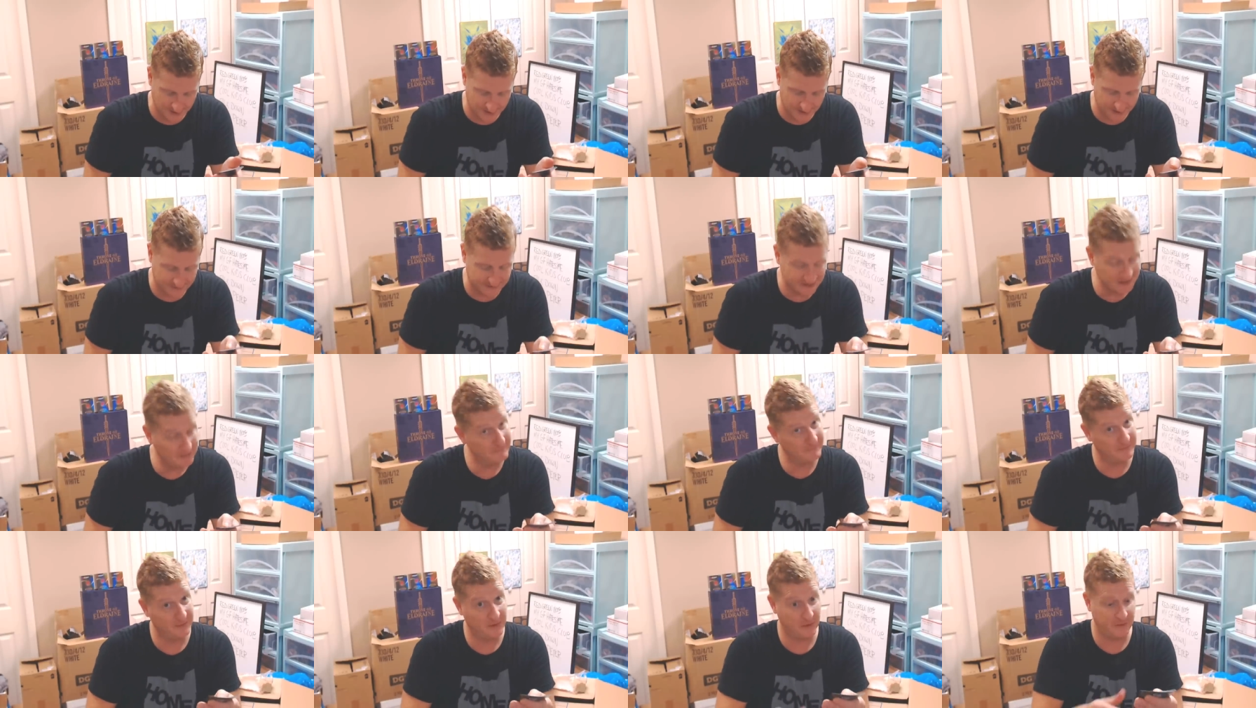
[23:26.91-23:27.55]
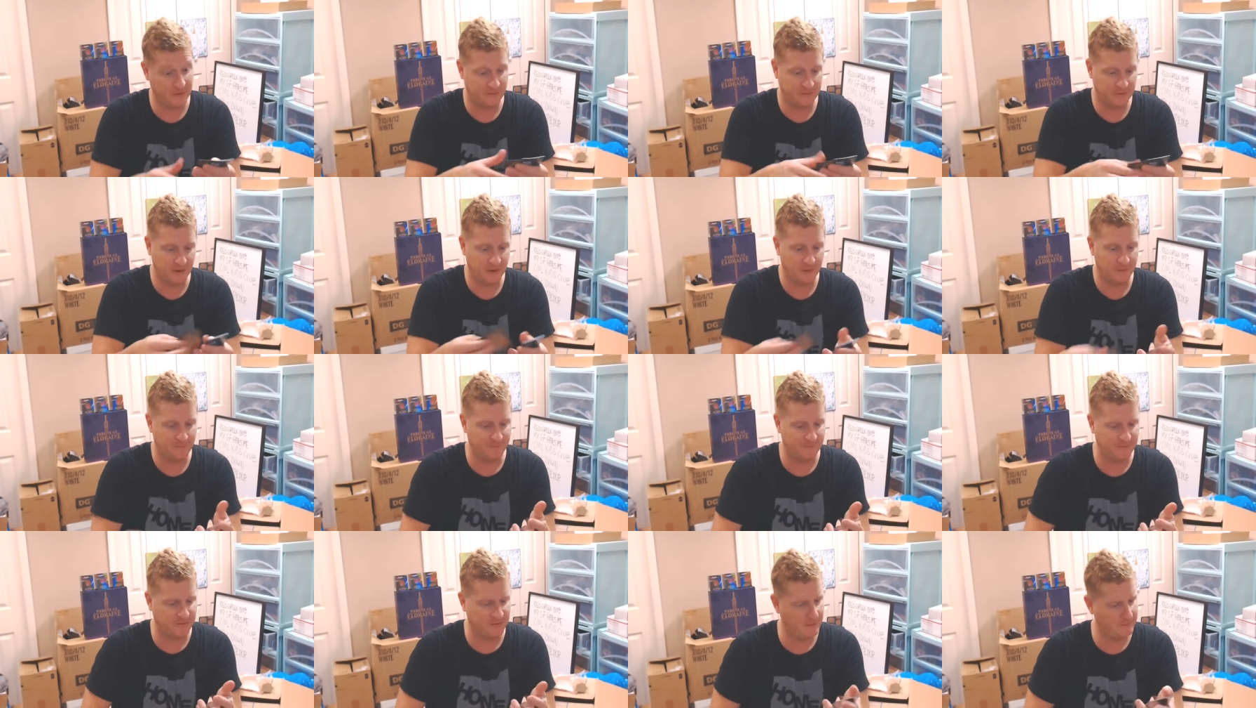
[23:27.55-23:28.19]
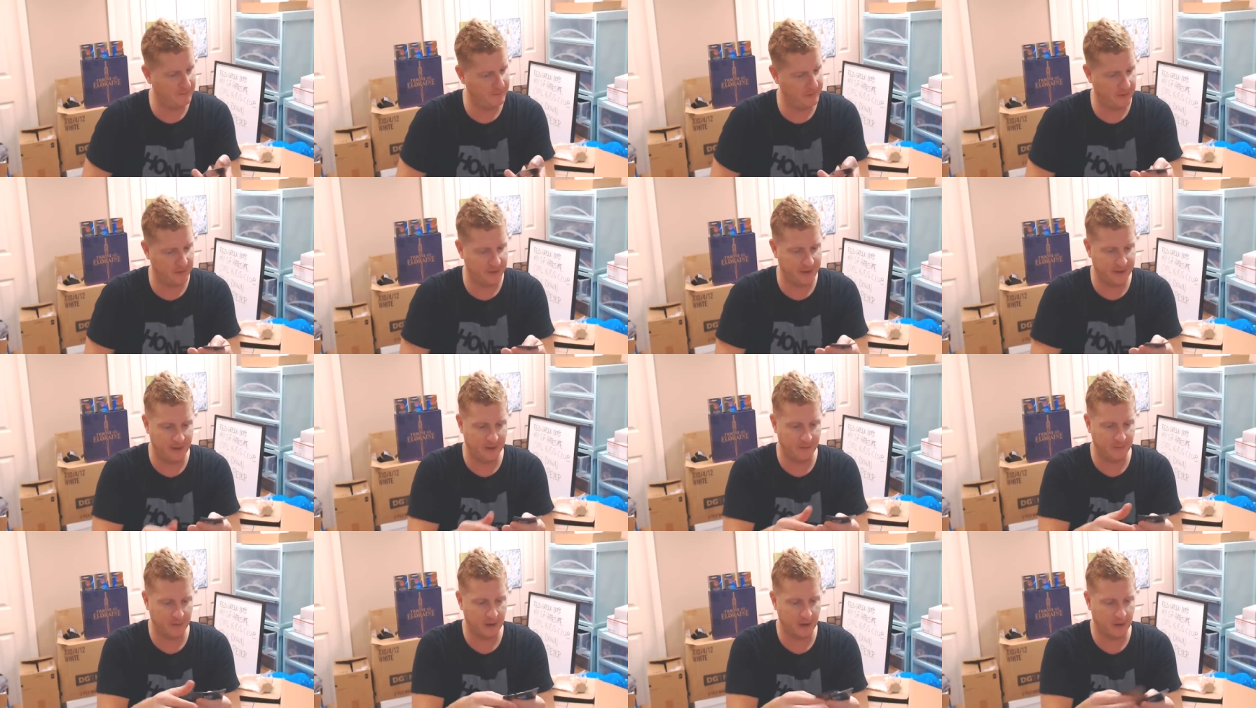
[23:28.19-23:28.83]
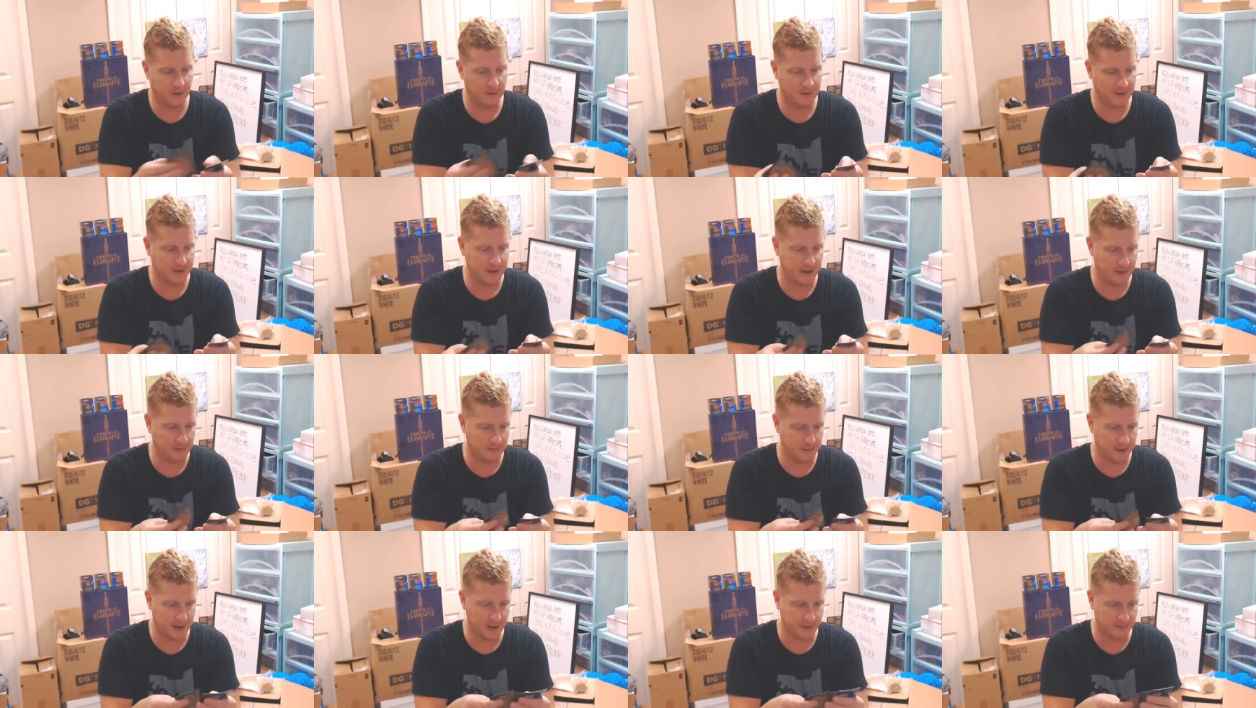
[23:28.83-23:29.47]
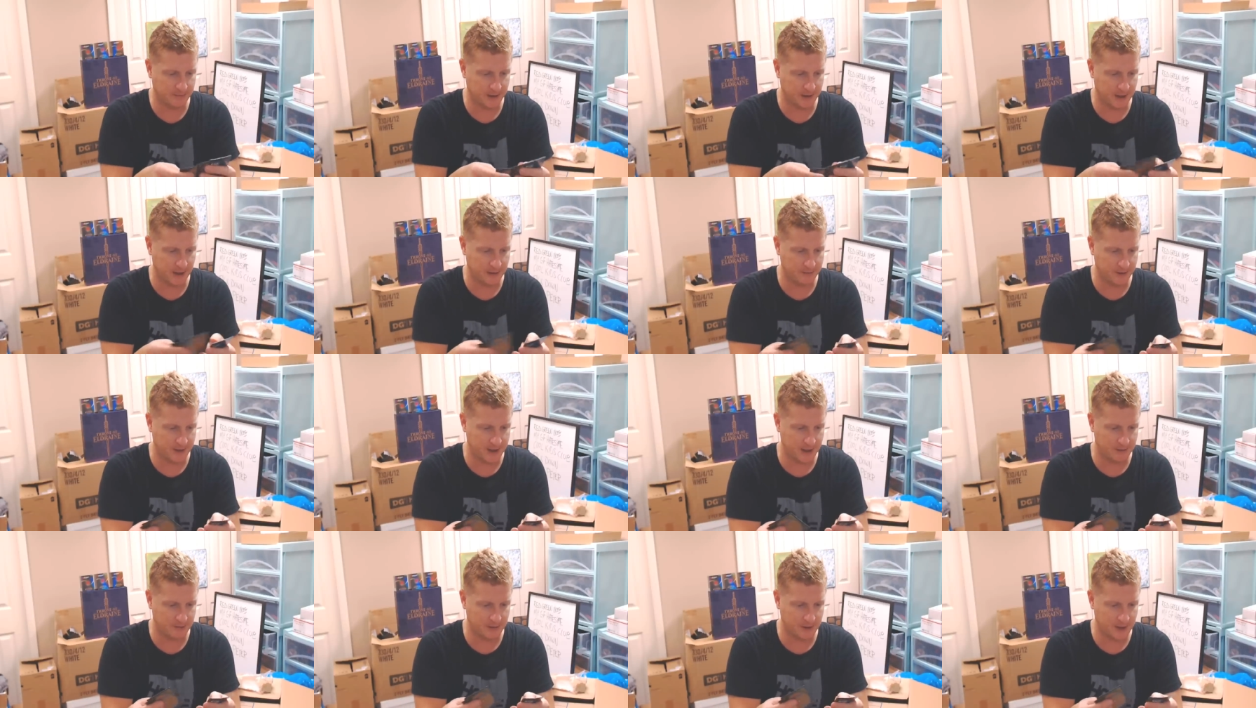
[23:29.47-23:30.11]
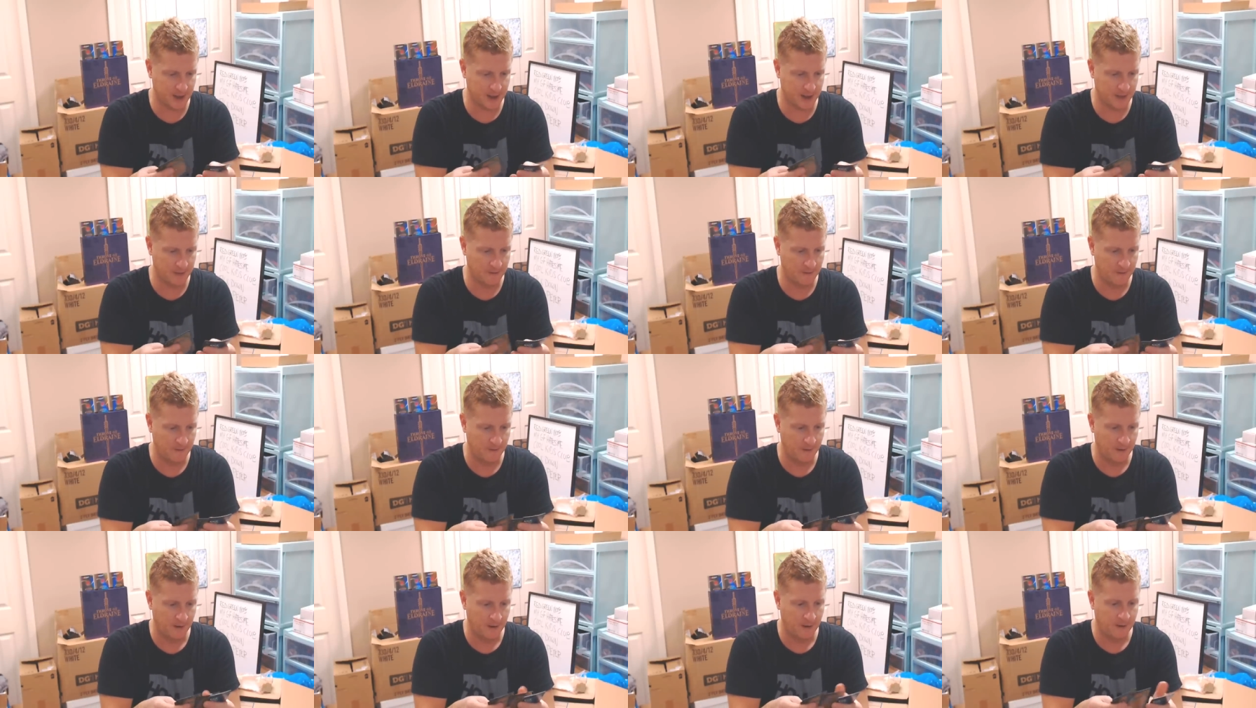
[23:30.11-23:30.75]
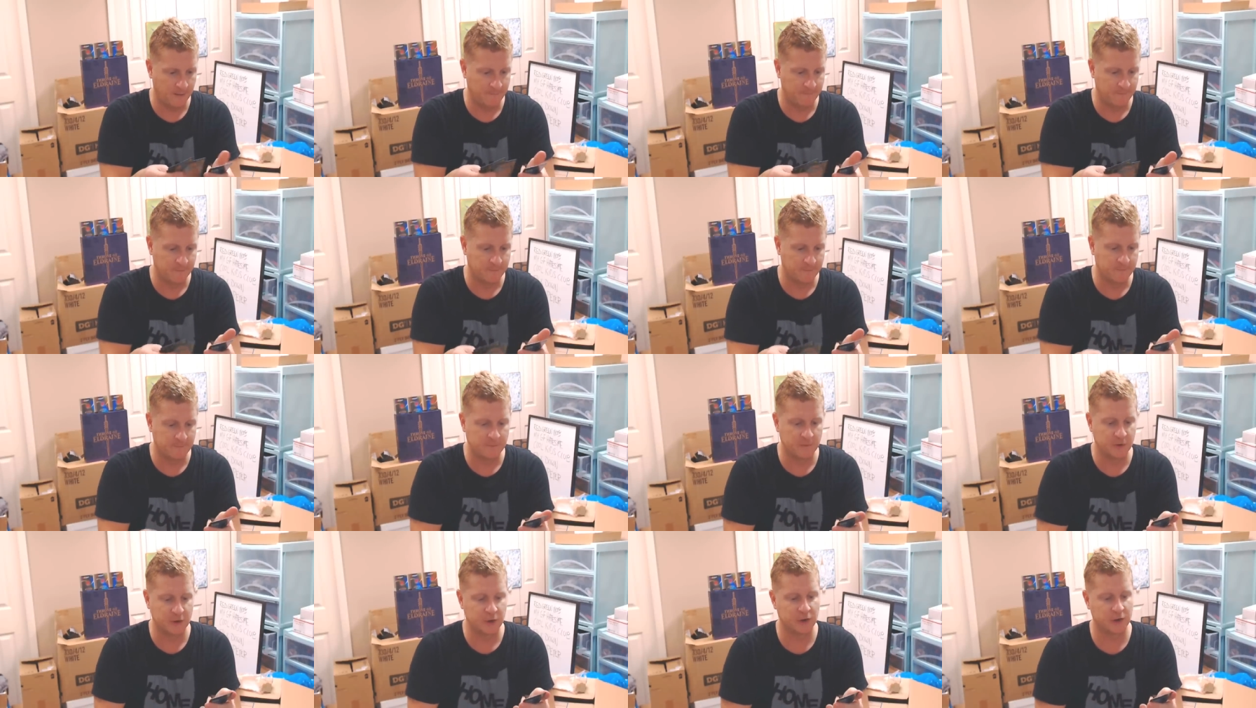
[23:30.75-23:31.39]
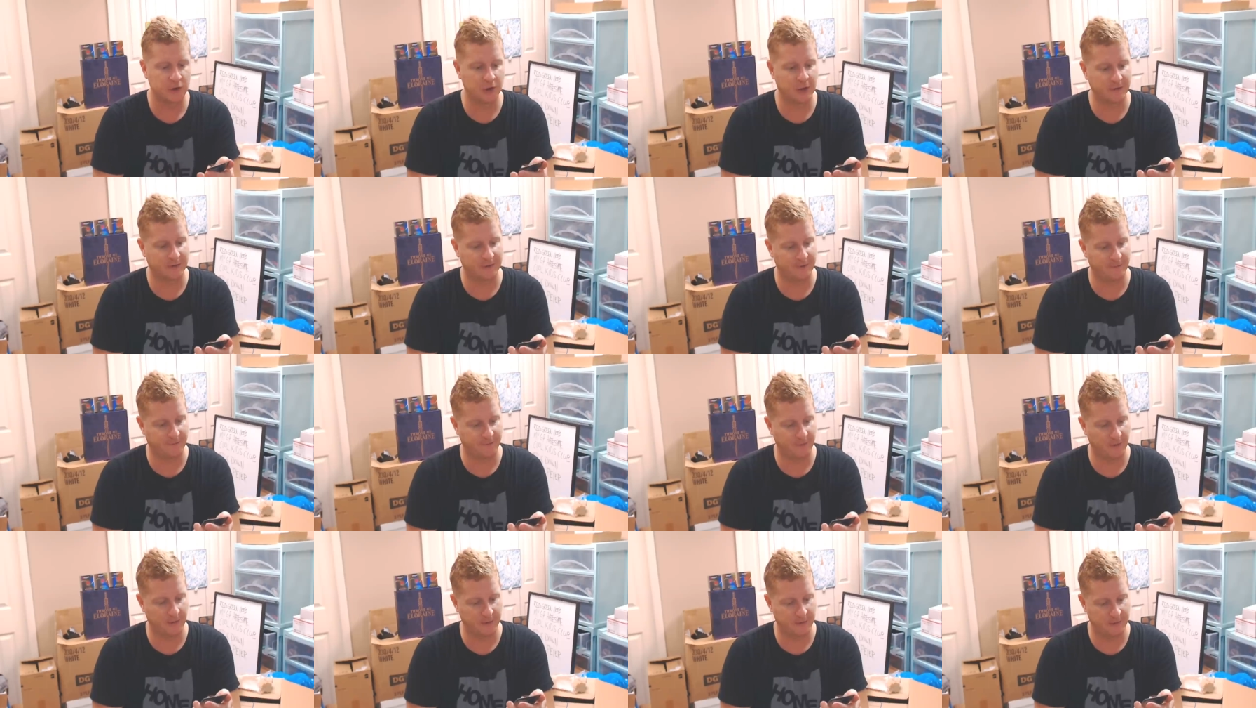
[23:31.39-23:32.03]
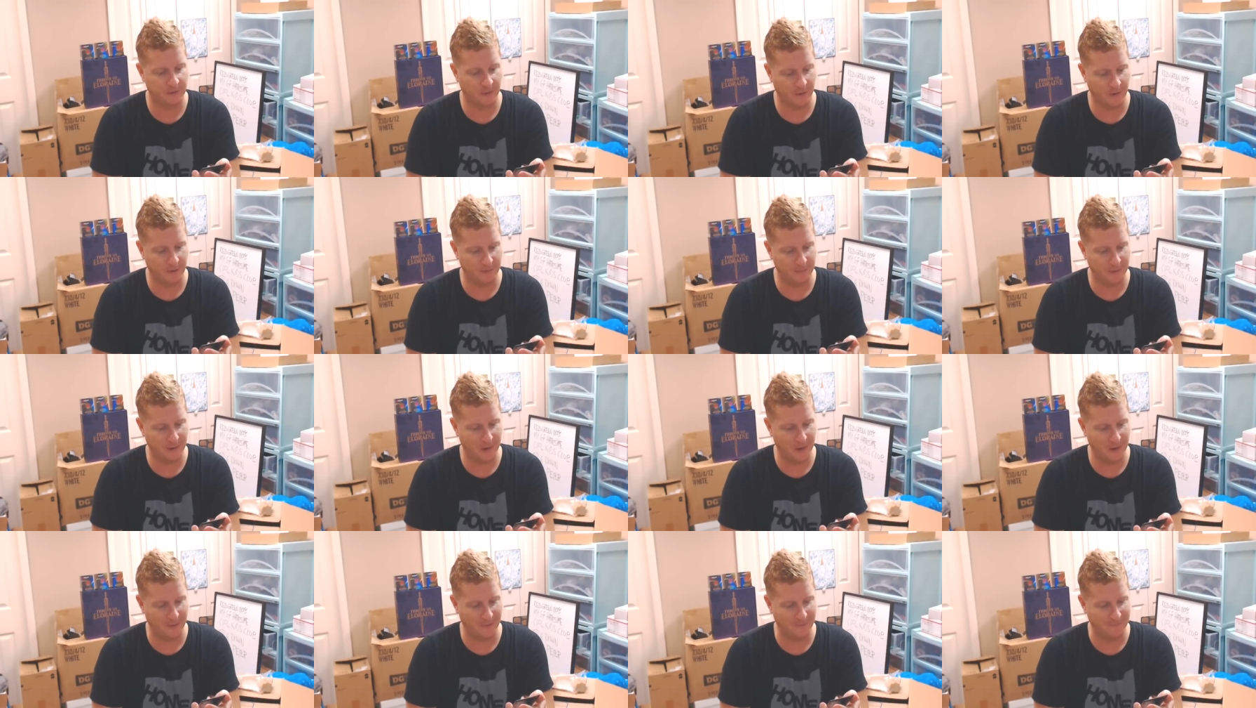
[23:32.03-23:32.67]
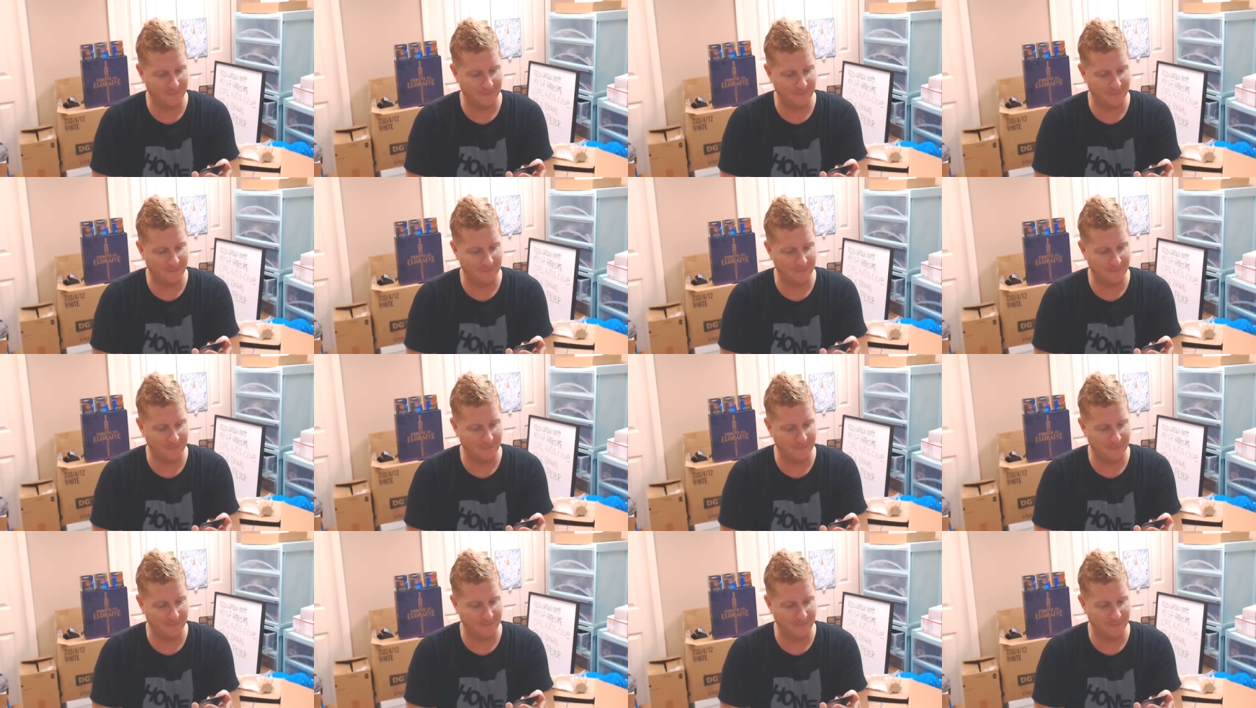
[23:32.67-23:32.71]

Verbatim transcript: Something dirty though. Something dirty. Here we go. Oh my god. Oh my god. Oh my god. Oh my god. Oh my god. Shut the front door, bro.